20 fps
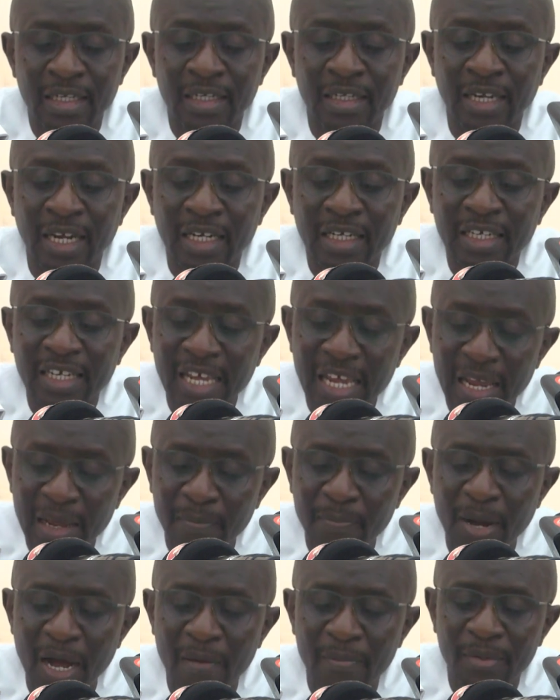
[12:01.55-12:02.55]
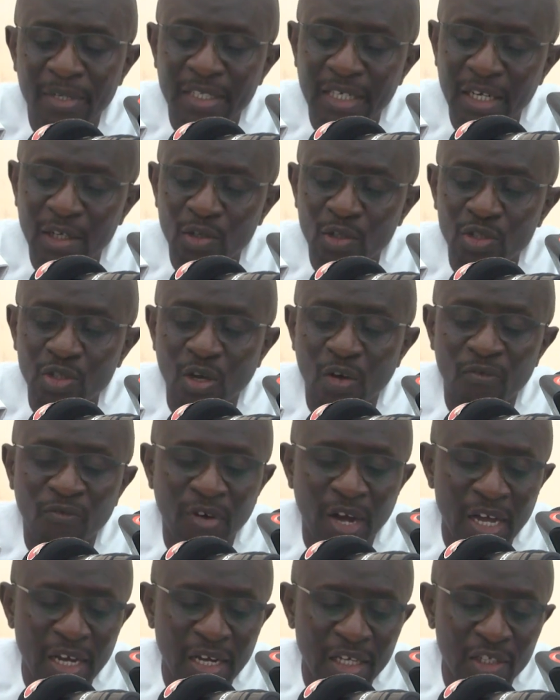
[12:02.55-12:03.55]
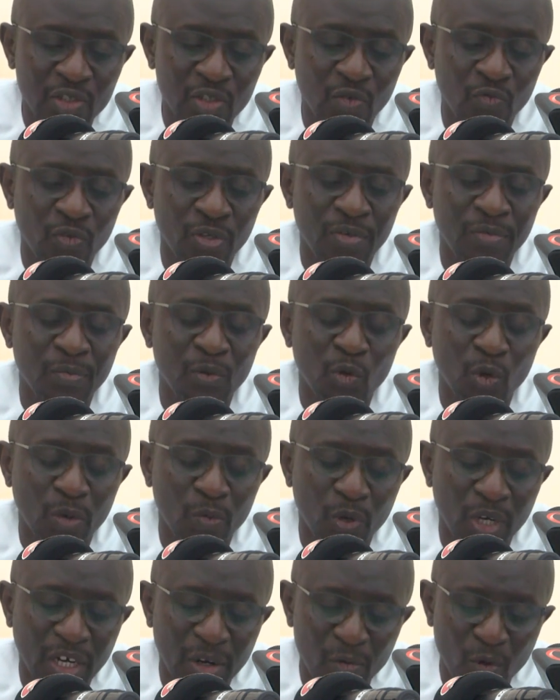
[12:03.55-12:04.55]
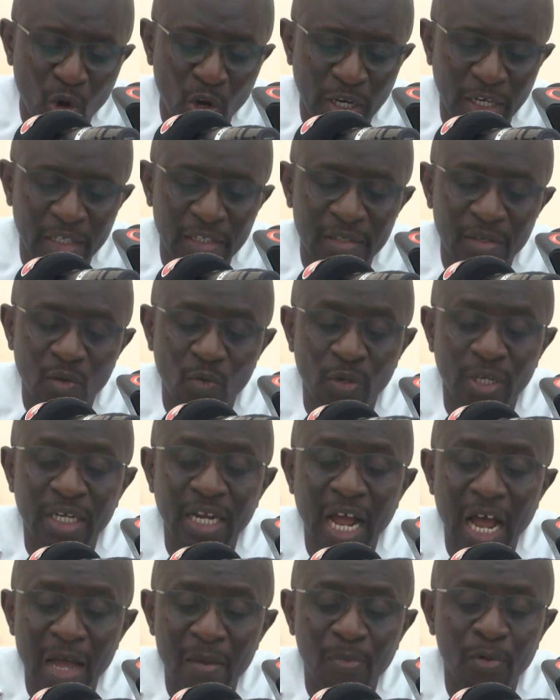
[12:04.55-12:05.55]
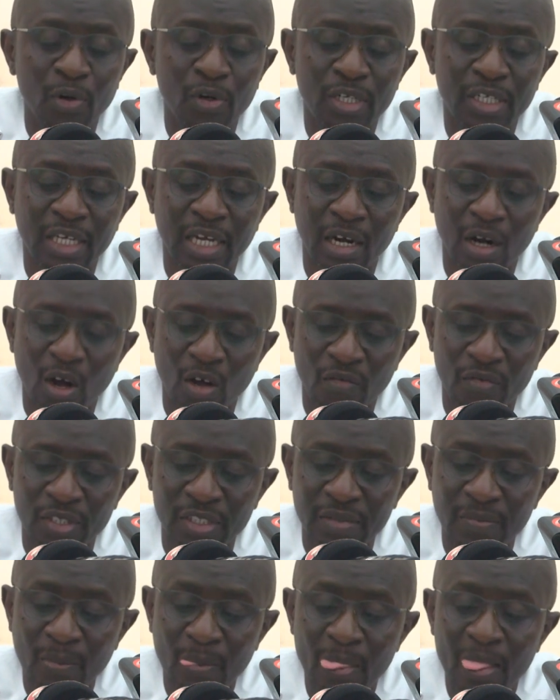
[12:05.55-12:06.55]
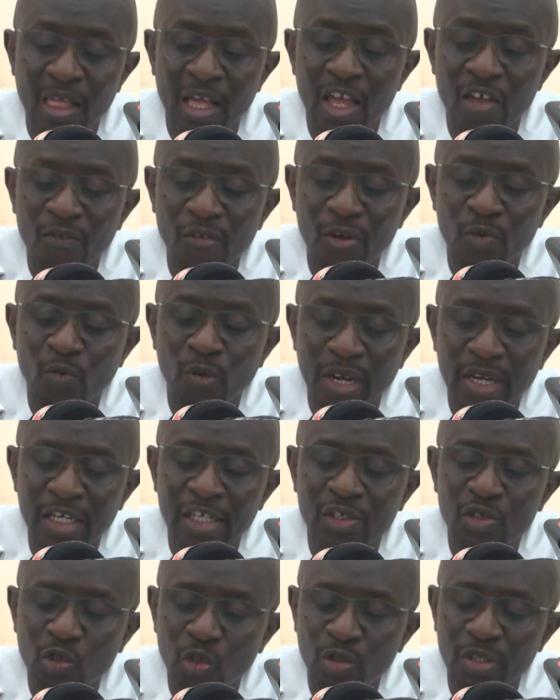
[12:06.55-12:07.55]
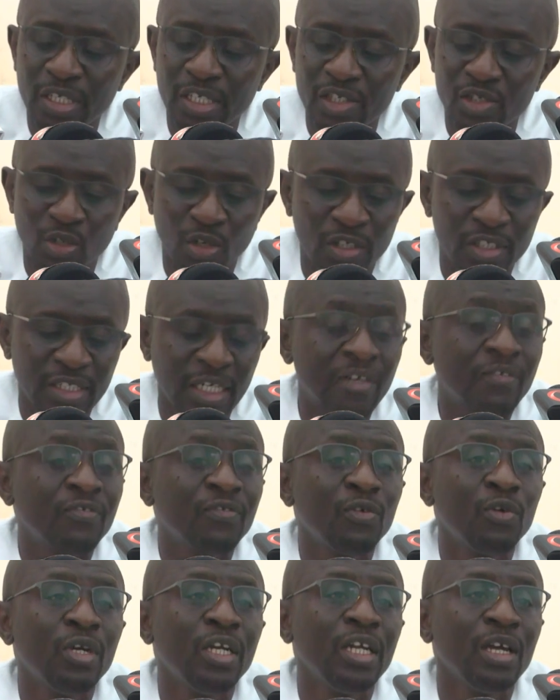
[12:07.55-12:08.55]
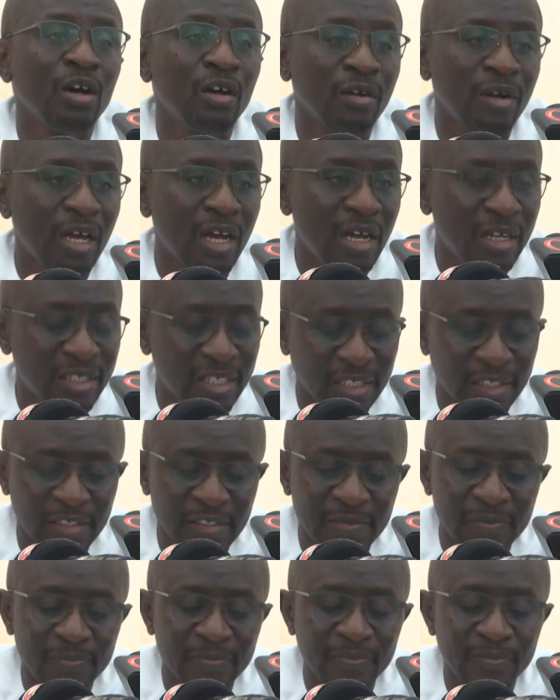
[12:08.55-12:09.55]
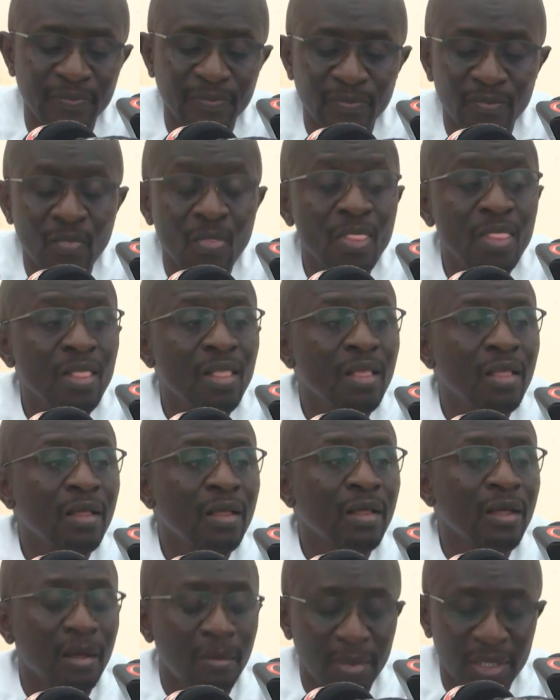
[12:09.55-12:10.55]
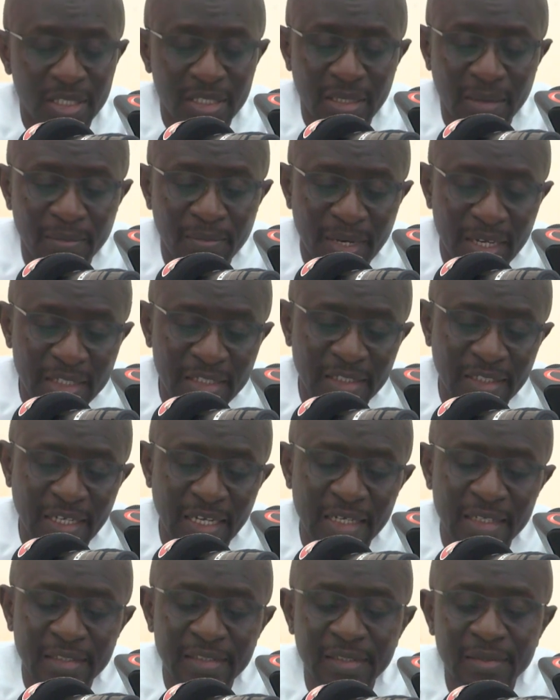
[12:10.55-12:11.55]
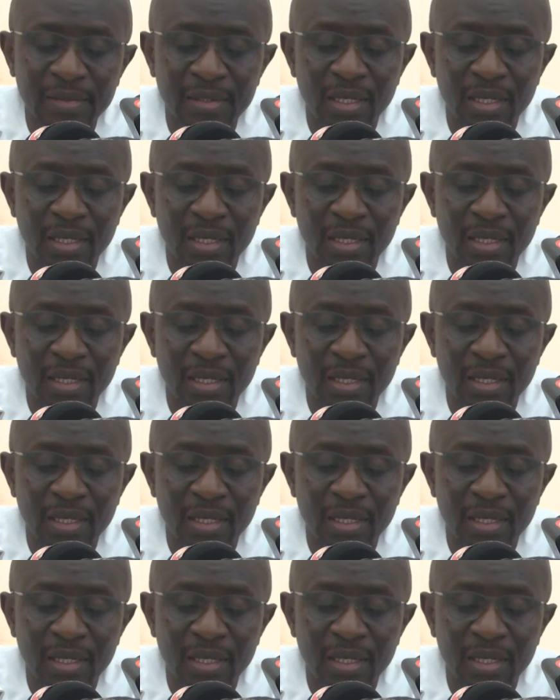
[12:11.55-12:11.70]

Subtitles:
that key perpetrators of violation would be rewarded with high political office, even when the truth is not yet fully unearthed. Mr. President,